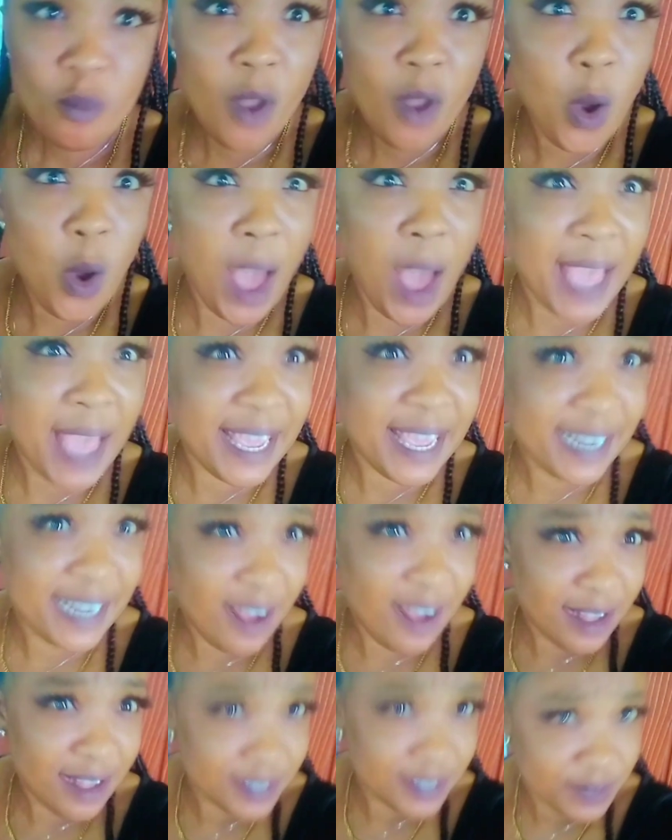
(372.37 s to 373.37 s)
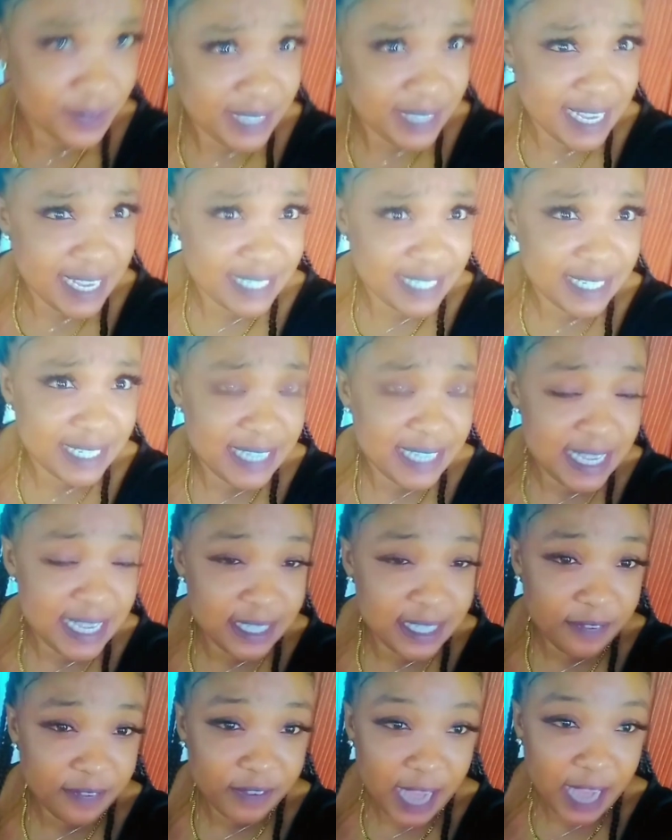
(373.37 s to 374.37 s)
I can also taste the taste
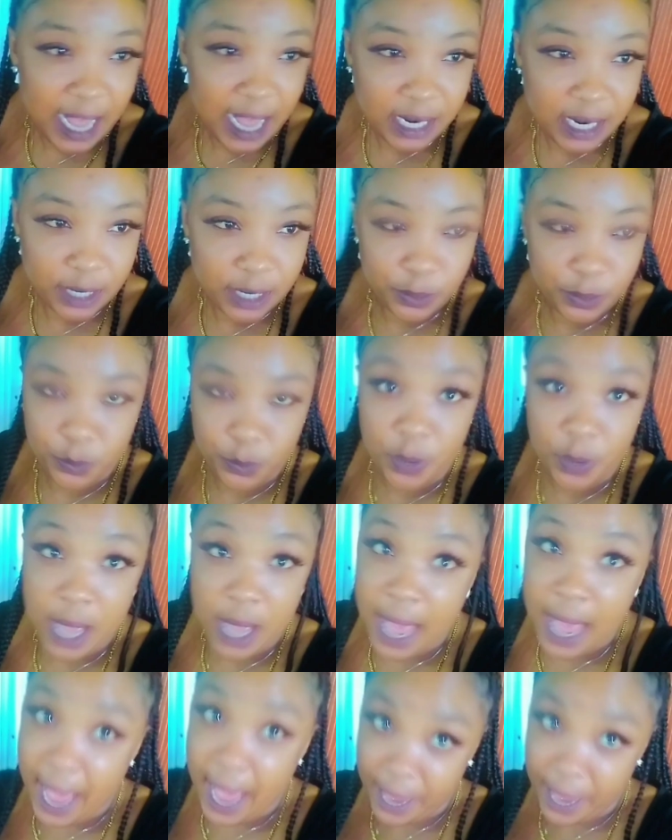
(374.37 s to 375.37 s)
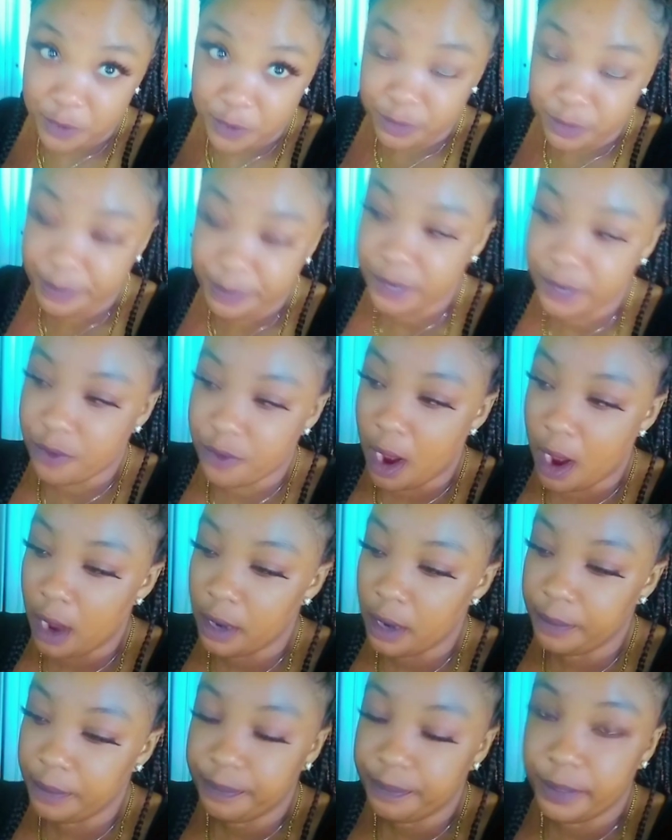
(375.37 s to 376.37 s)
of cayenne. I could be wrong,
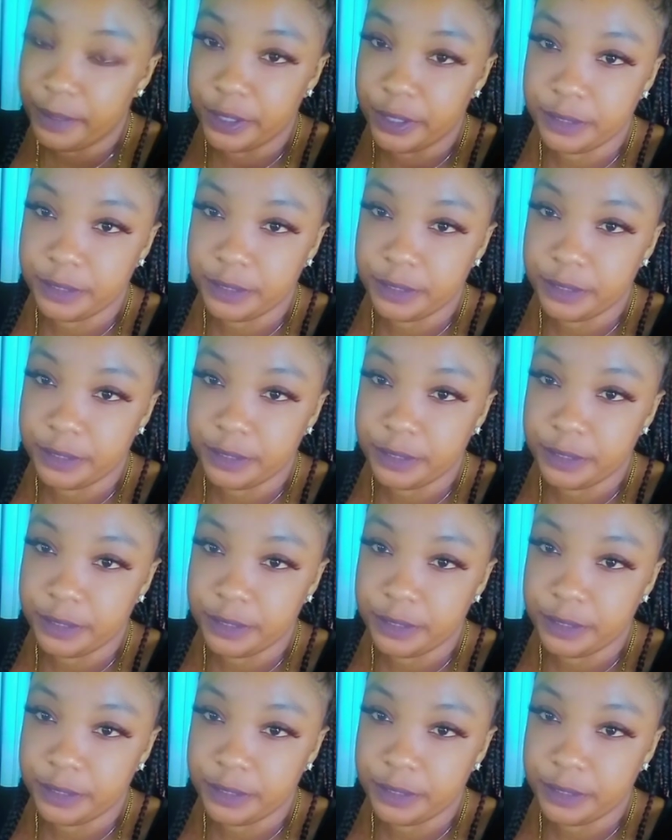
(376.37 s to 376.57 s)
but